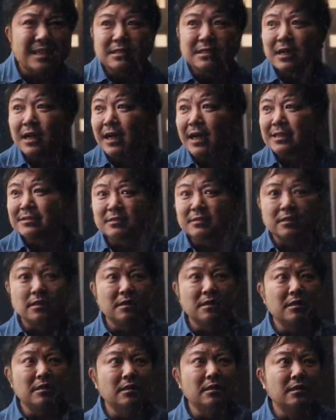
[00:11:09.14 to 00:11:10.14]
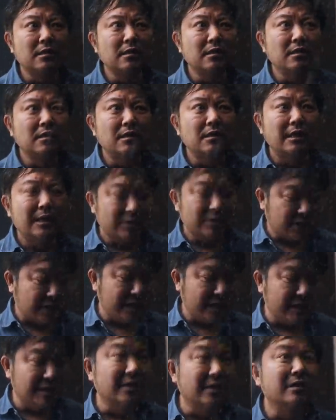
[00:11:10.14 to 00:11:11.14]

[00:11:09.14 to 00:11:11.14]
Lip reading: hat and the key